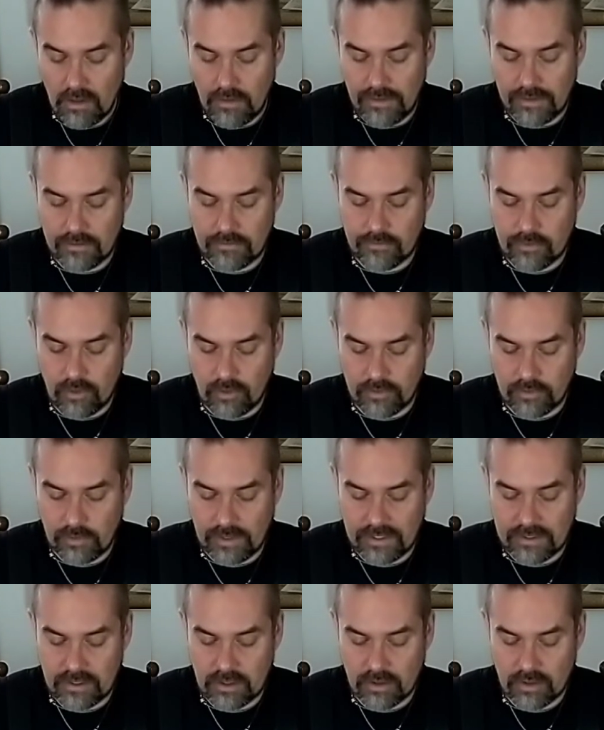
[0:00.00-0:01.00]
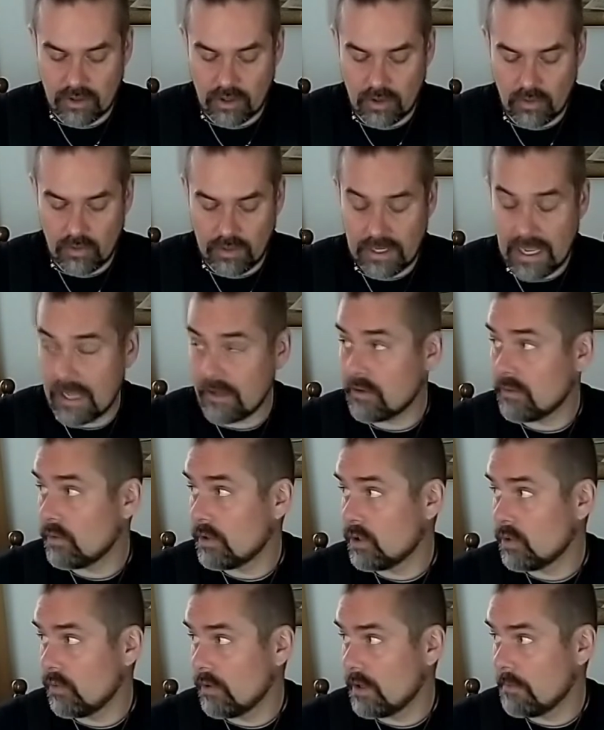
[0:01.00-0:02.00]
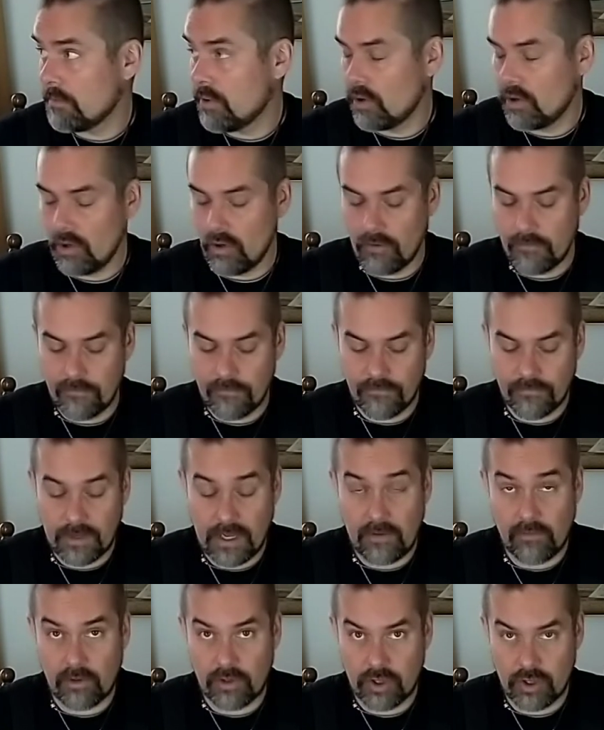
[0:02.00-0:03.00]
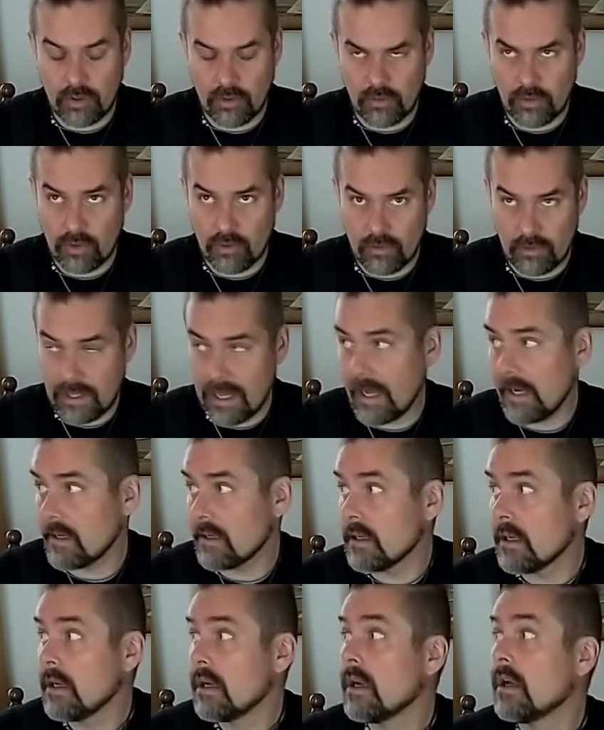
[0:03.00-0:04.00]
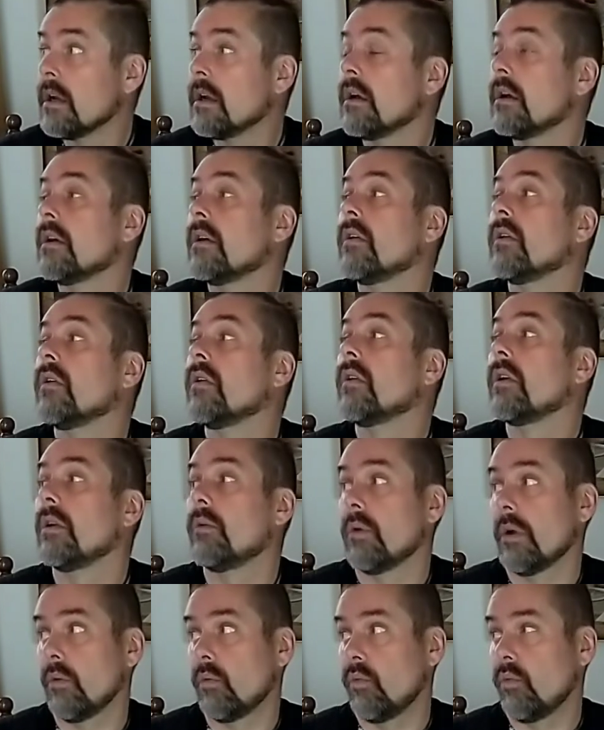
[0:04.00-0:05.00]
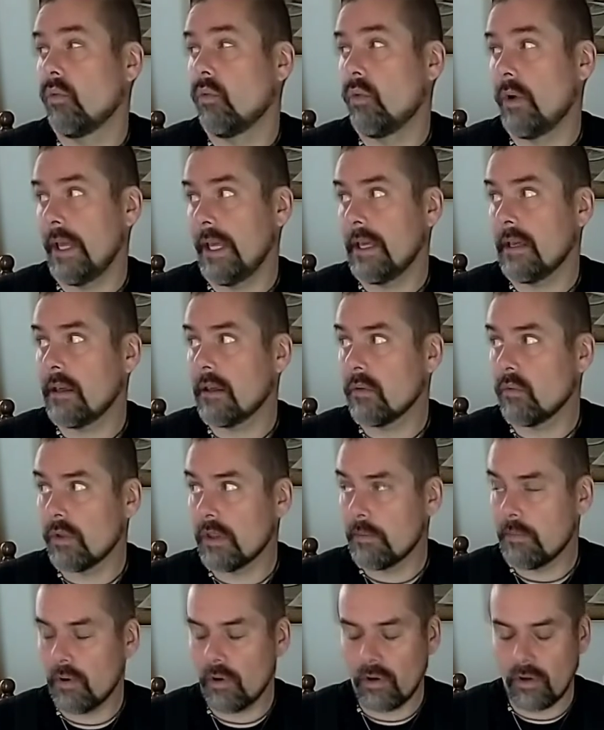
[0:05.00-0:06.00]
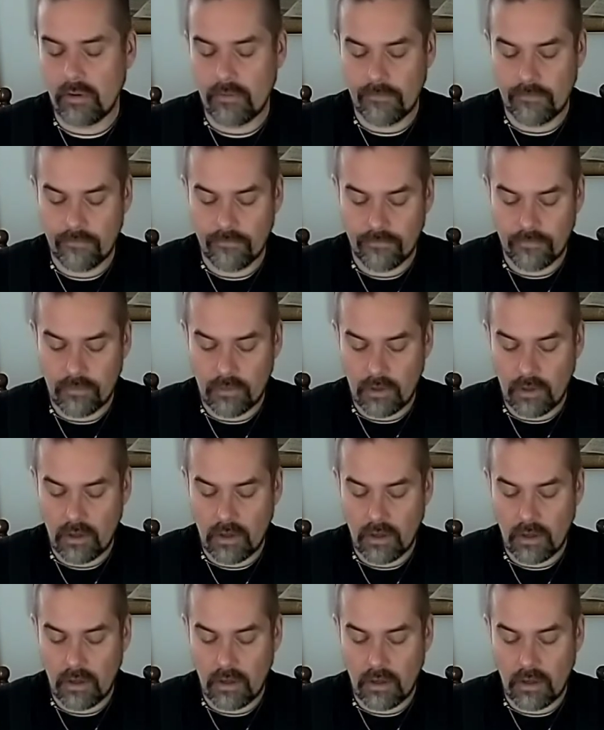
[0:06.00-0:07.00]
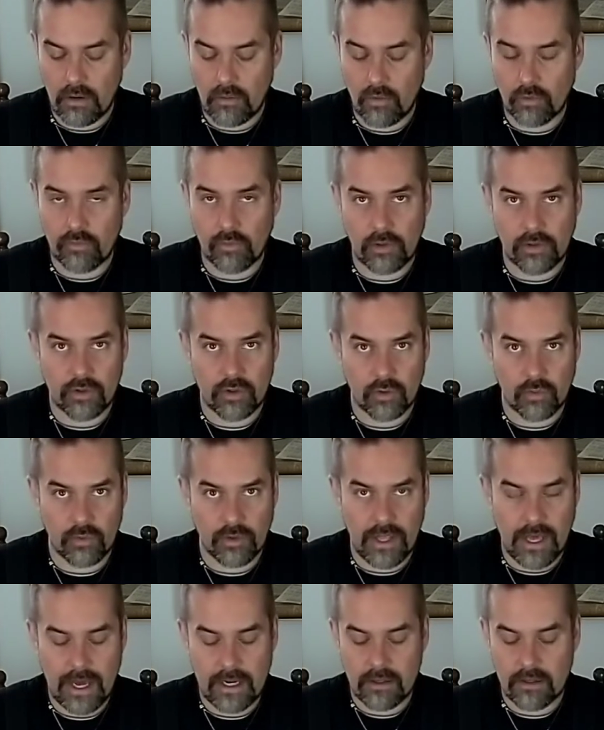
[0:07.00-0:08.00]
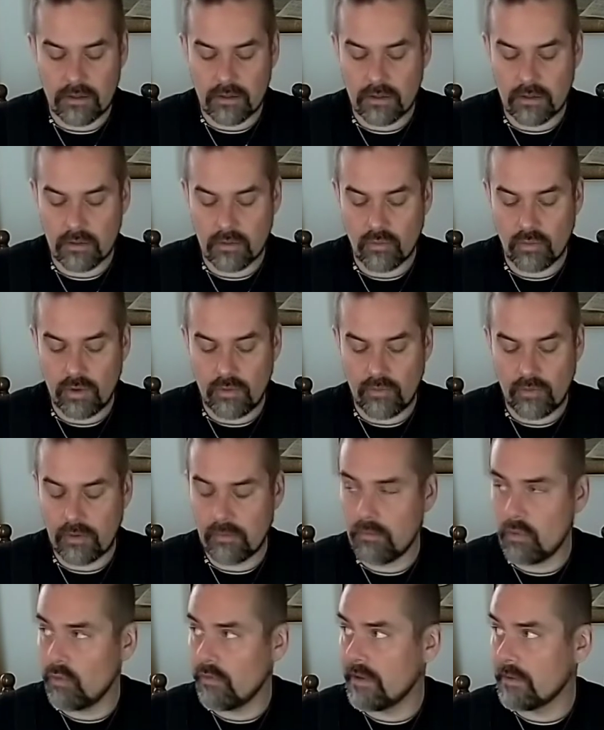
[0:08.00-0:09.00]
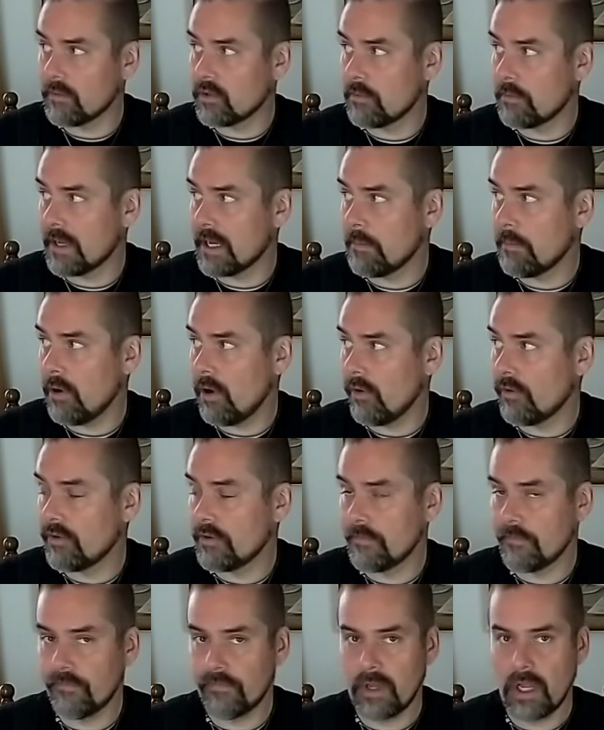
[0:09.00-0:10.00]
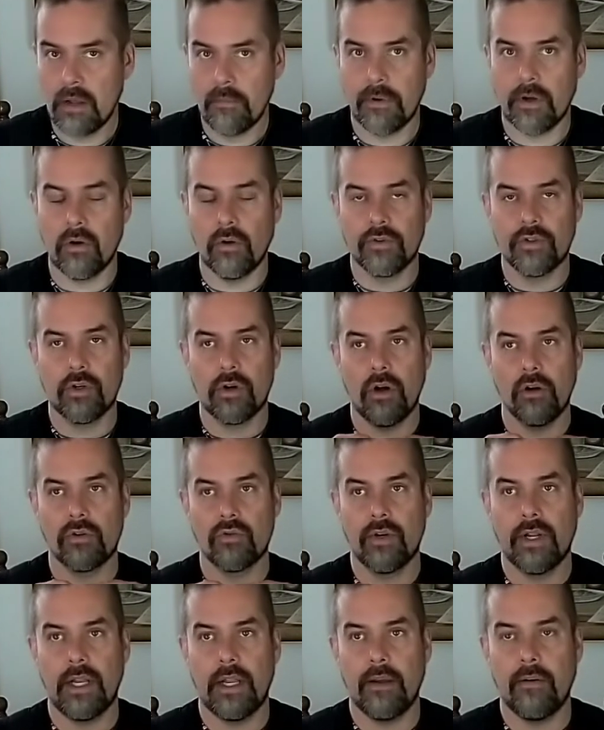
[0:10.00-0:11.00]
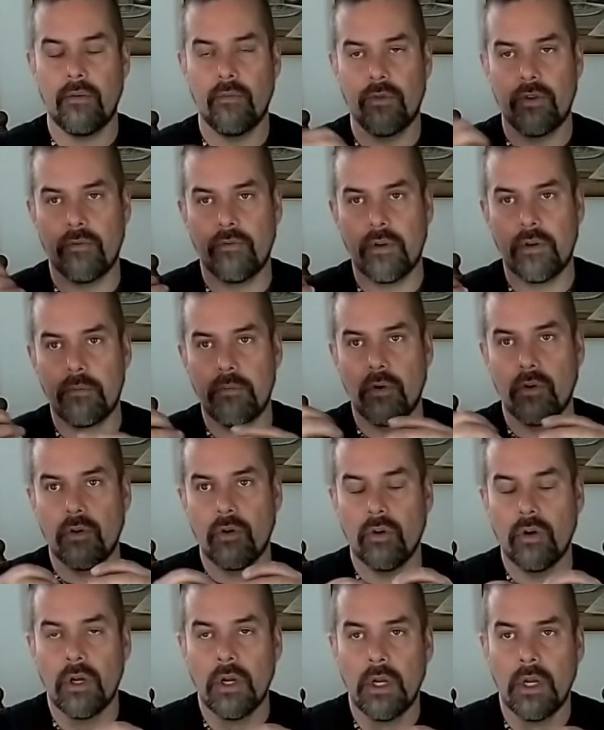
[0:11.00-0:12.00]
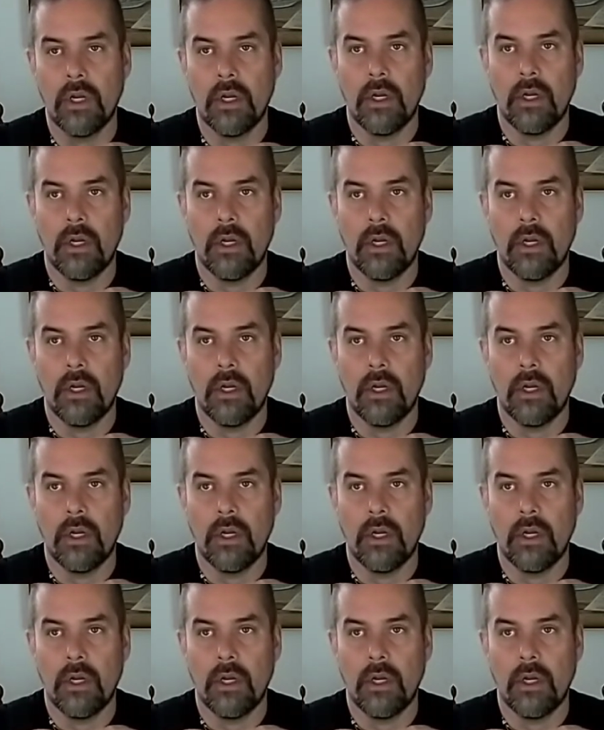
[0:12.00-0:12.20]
And this, of course, when it starts growing, as we do with the purio, I will show you that in 1 week with the purio. What we'll do with that when we move them to a bigger pot. Because you can't really, with the purio,